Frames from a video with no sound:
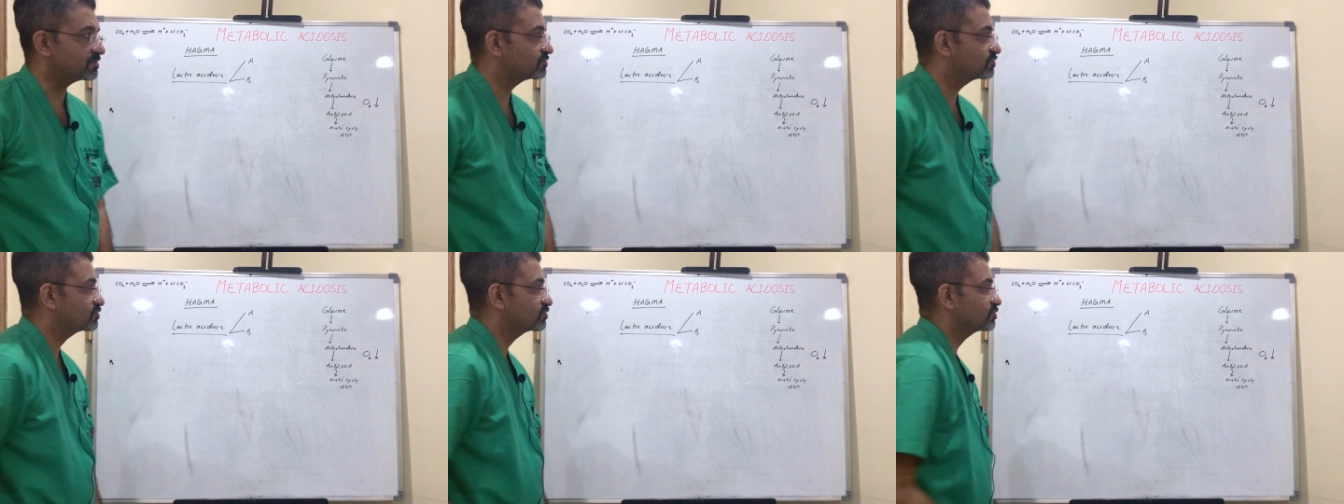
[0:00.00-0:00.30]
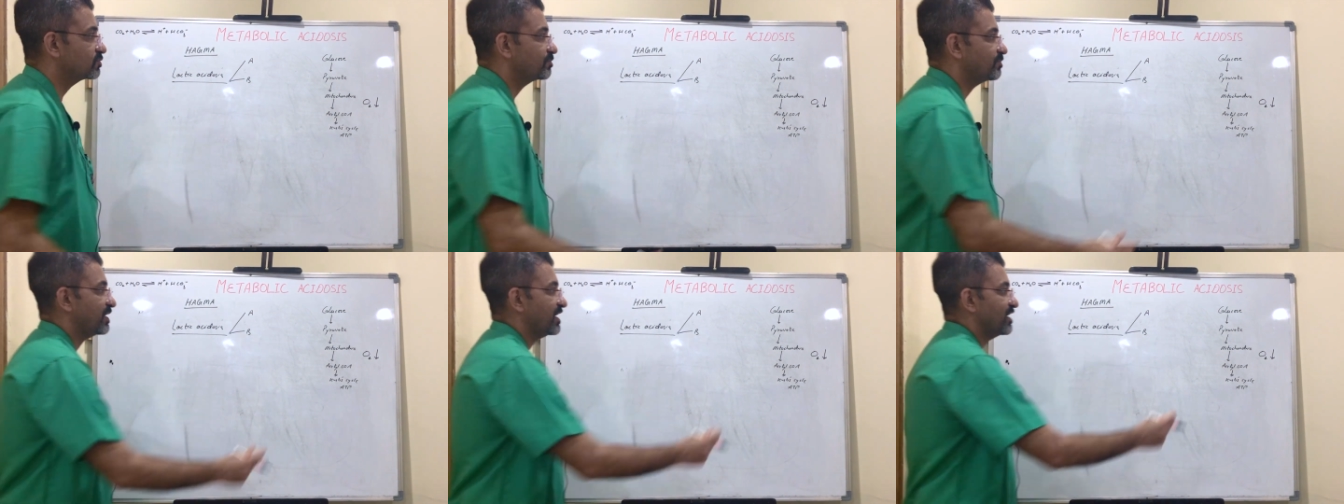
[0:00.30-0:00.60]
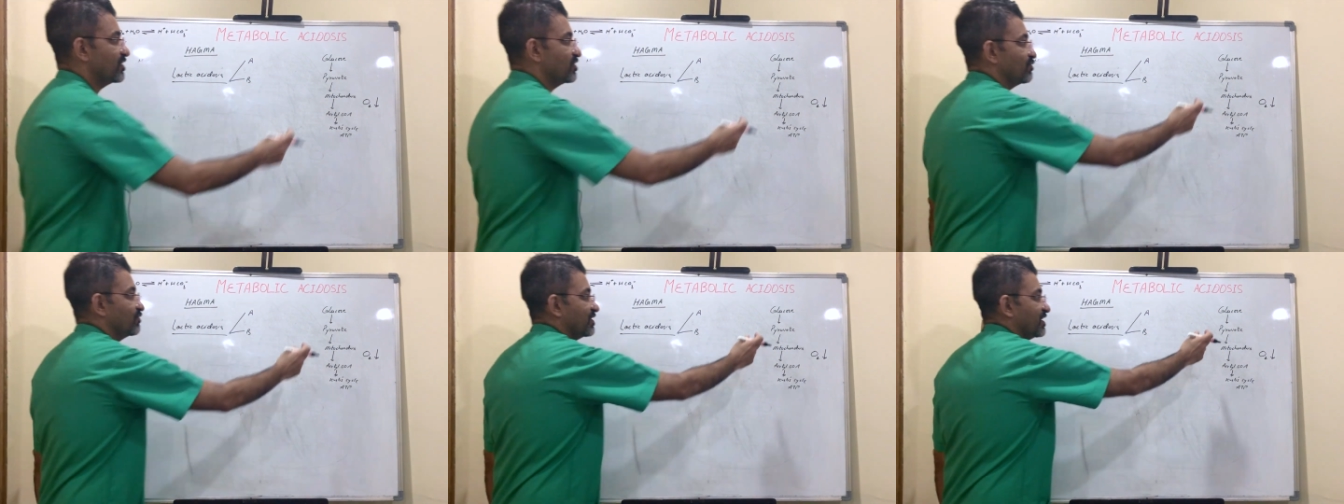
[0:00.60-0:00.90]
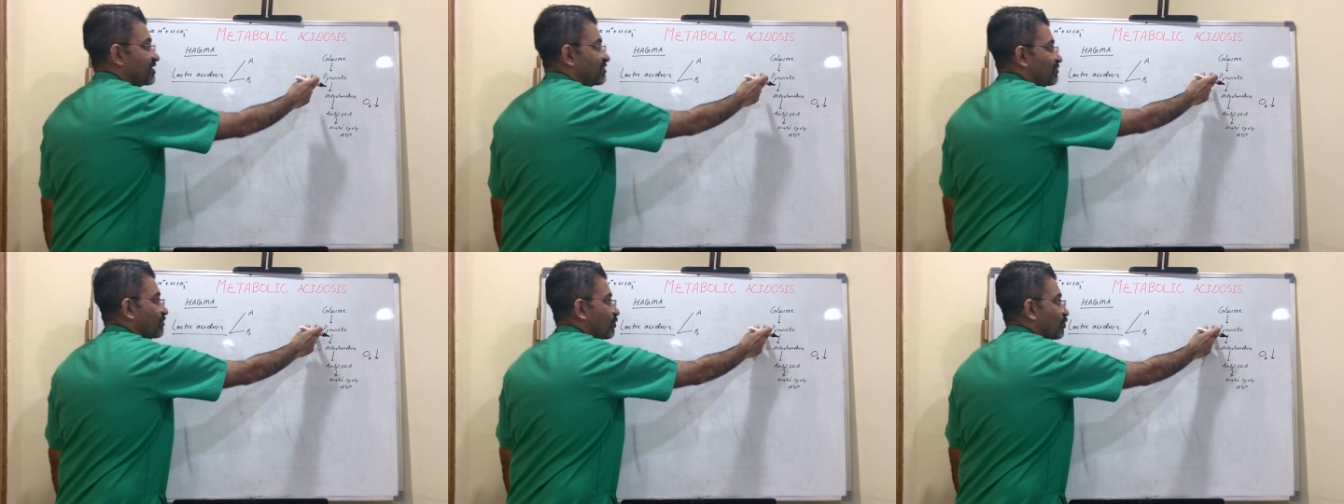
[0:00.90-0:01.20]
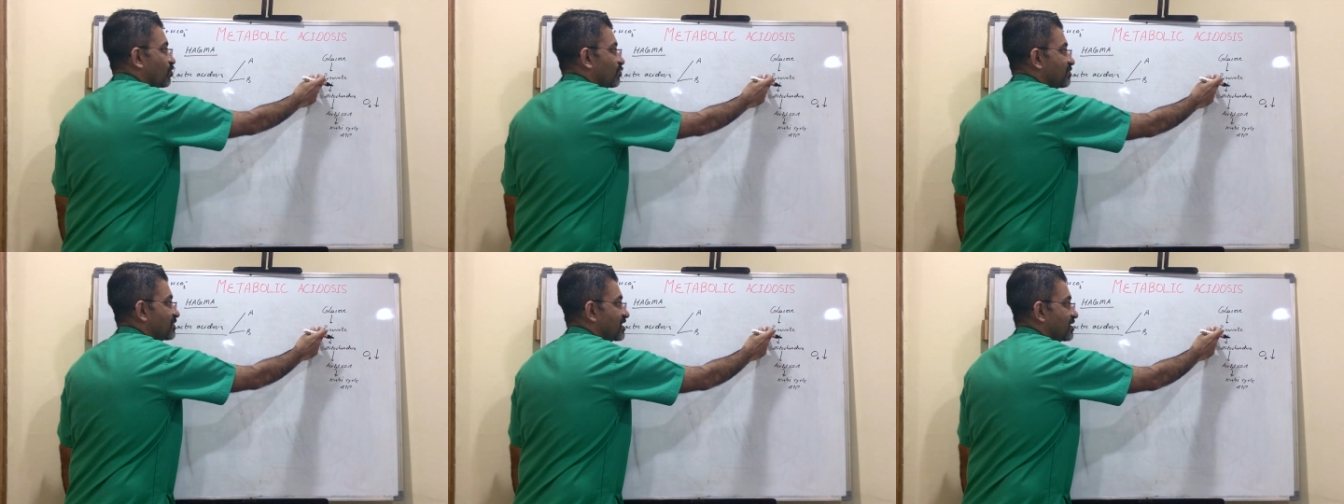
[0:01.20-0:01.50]
So pyruvate
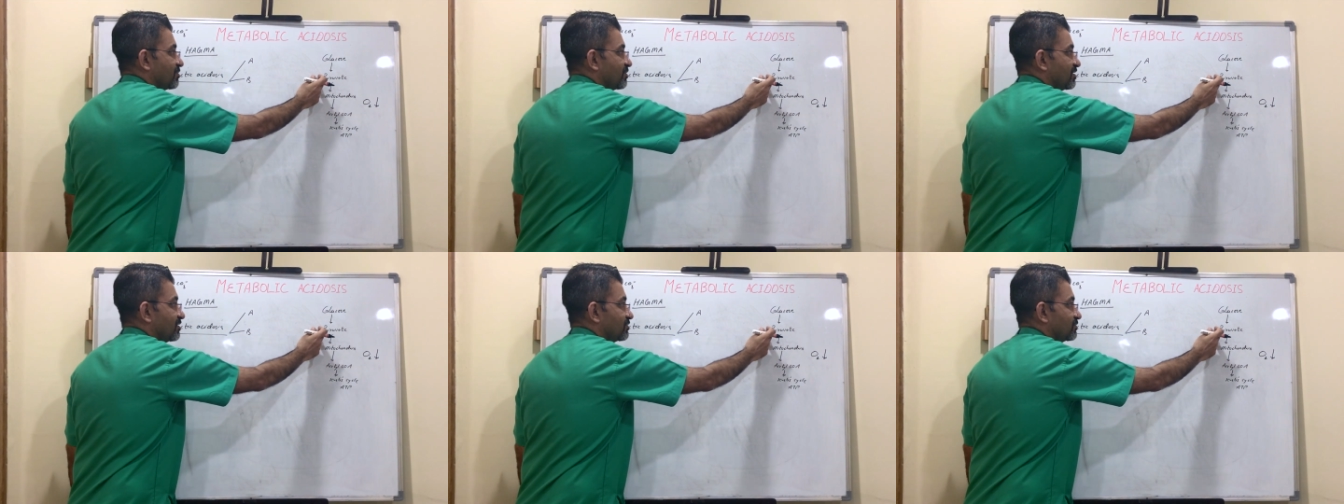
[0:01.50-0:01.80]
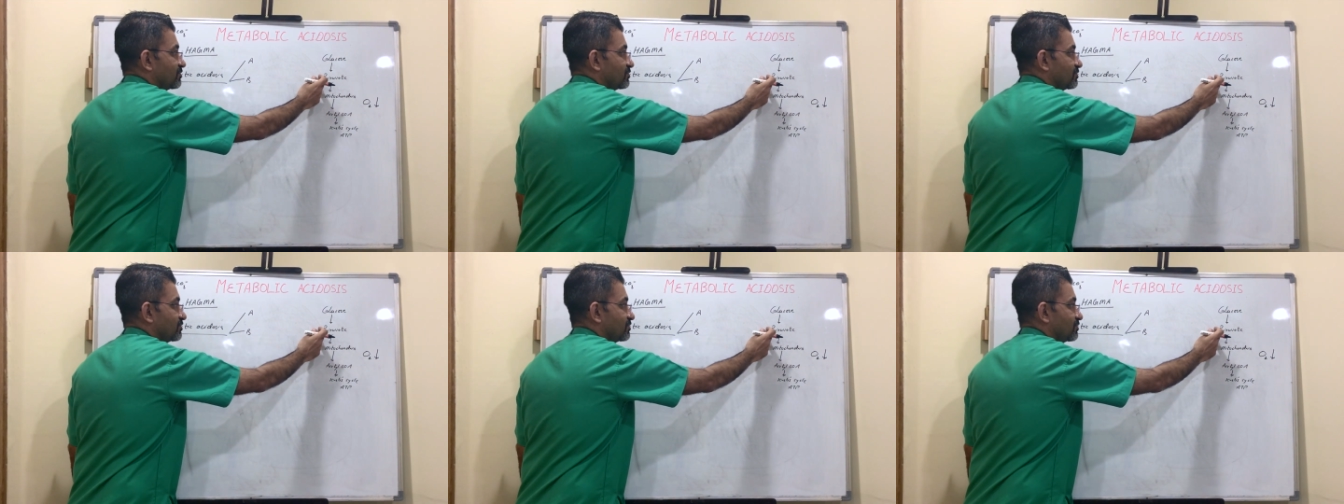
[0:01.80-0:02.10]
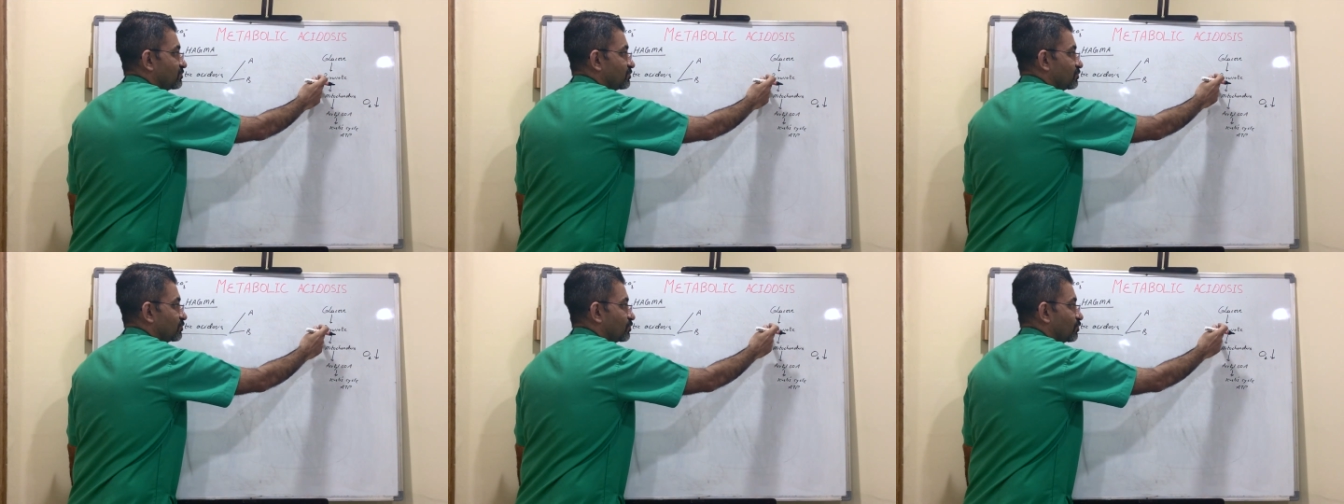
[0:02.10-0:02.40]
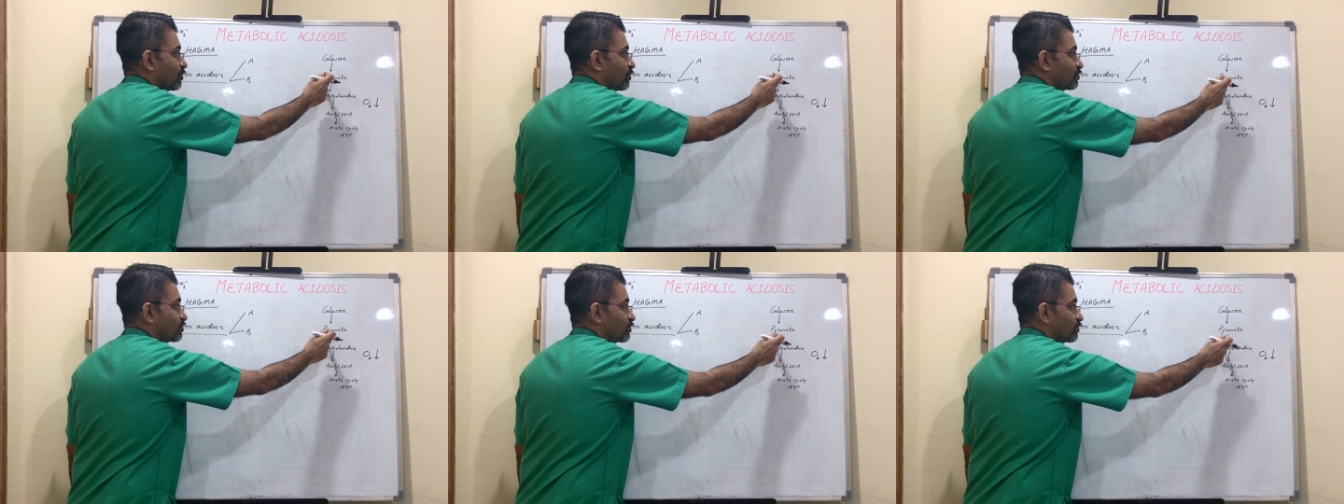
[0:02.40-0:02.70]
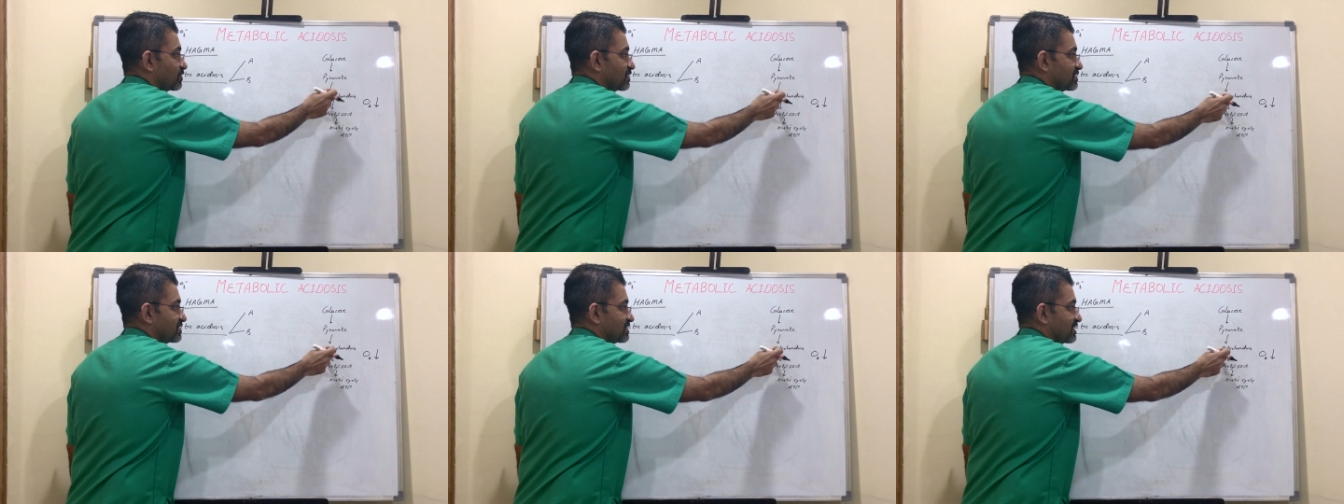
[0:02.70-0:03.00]
won't be able to go through
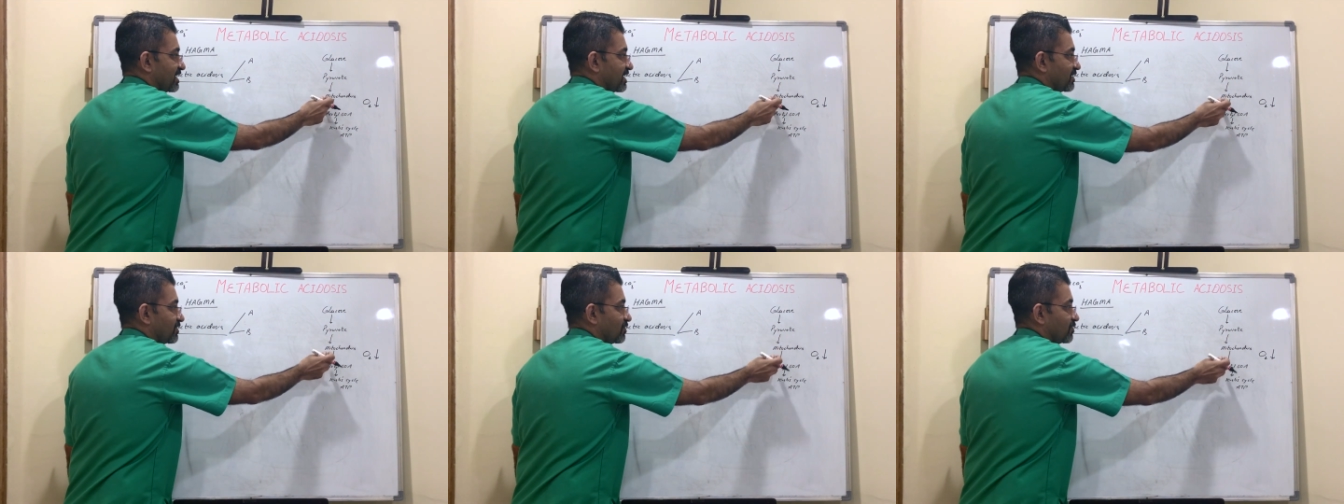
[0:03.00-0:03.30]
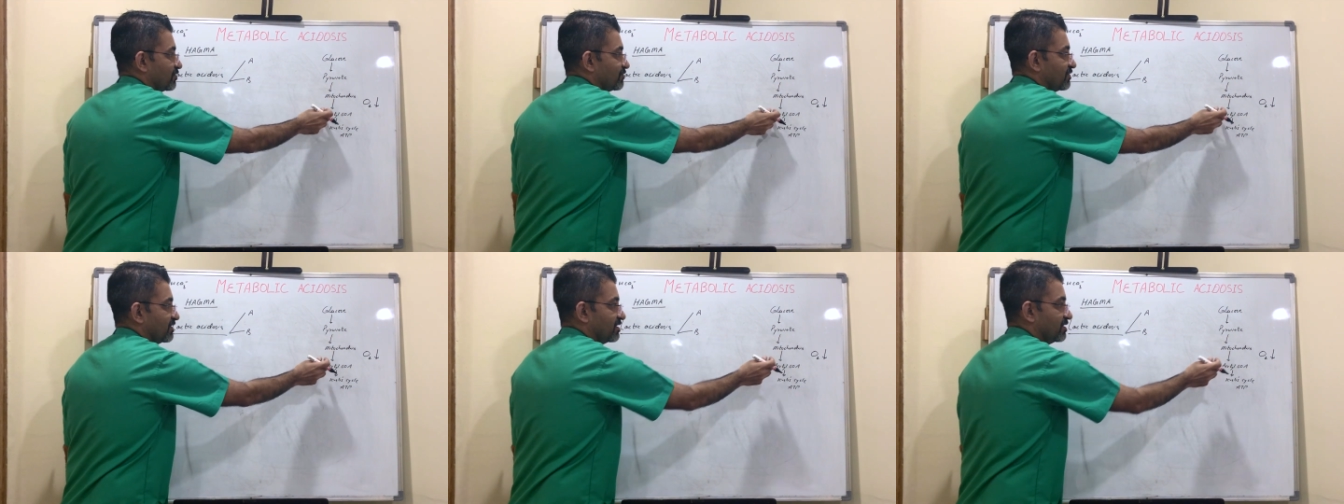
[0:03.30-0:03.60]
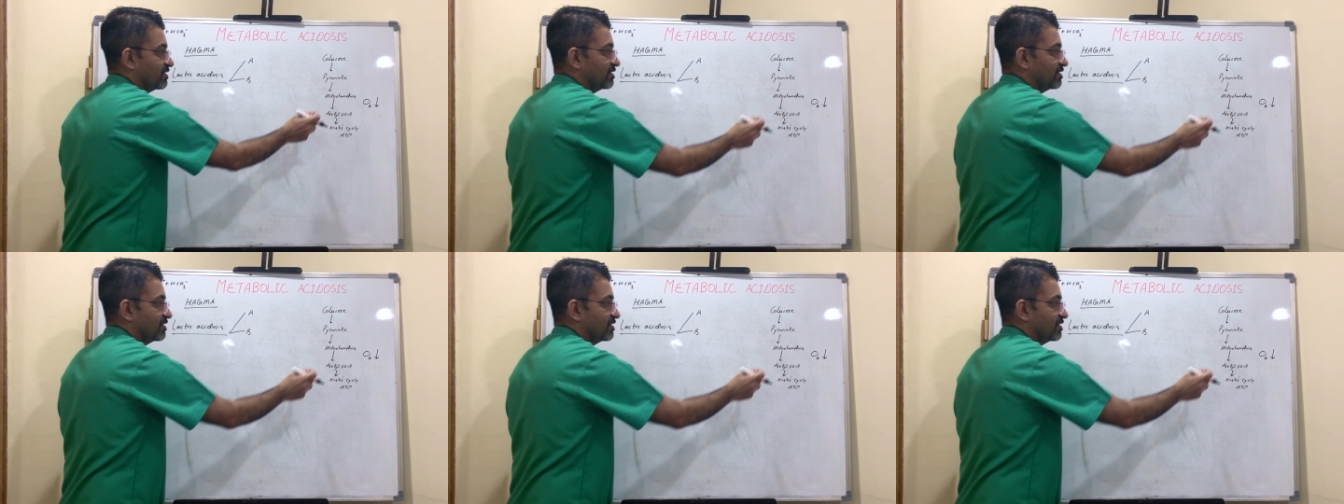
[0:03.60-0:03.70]
this cycle of